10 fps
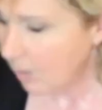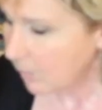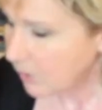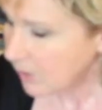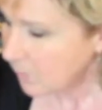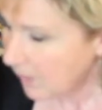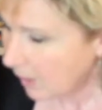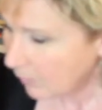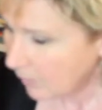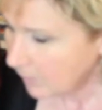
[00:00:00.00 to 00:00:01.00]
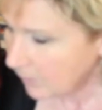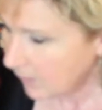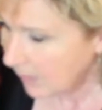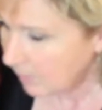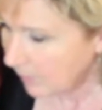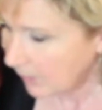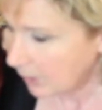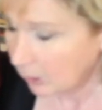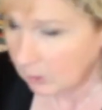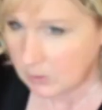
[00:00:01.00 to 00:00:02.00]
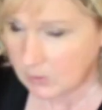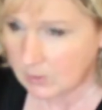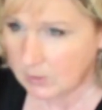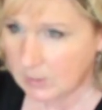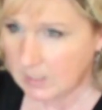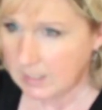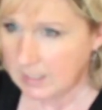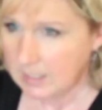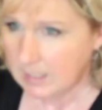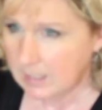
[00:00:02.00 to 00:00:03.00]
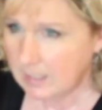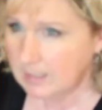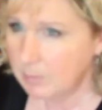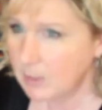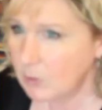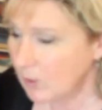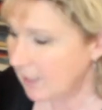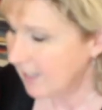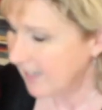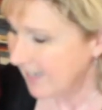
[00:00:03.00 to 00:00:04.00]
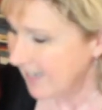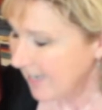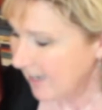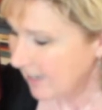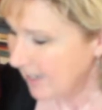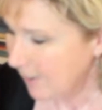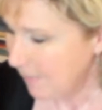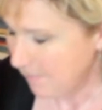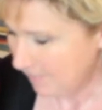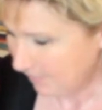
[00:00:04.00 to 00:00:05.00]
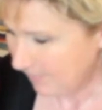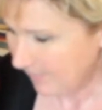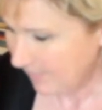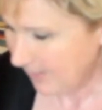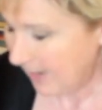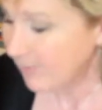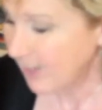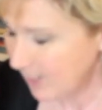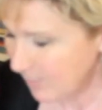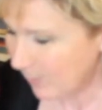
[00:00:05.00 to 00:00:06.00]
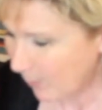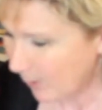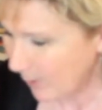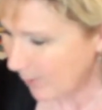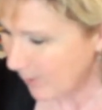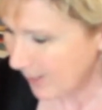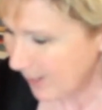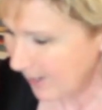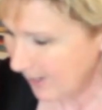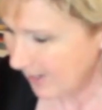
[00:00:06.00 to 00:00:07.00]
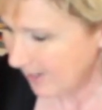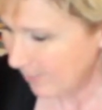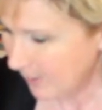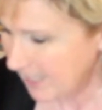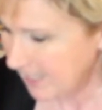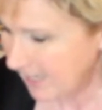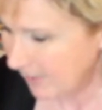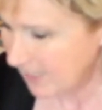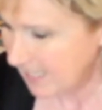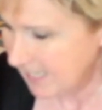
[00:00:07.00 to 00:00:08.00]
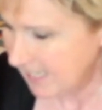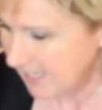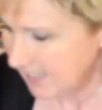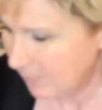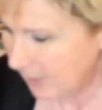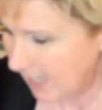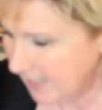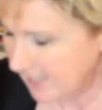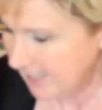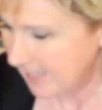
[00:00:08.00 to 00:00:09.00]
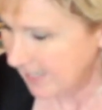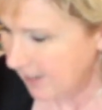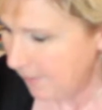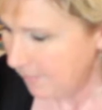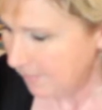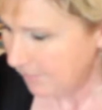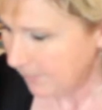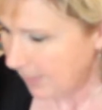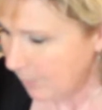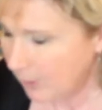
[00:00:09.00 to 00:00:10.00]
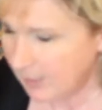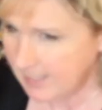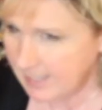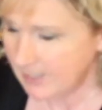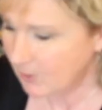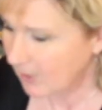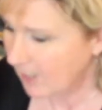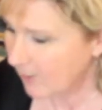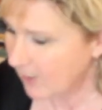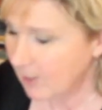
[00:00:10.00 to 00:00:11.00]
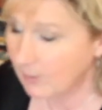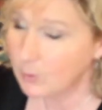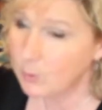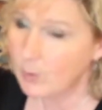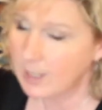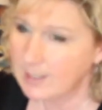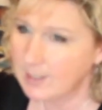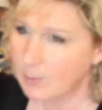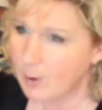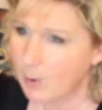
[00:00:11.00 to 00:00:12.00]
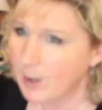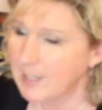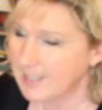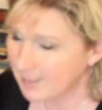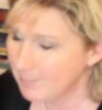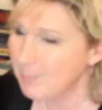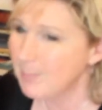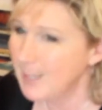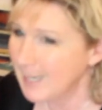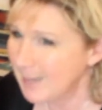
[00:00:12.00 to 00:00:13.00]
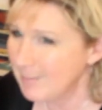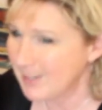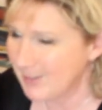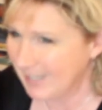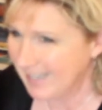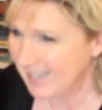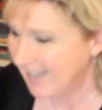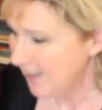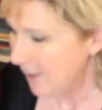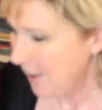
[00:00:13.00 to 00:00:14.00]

But just be careful to think about the colors. It's a bit tricky. I've done it before though, when I didn't have a D, but I had a C. I put on a C string here and then you'll have 2 reds in a row, and it's a little bit tricky.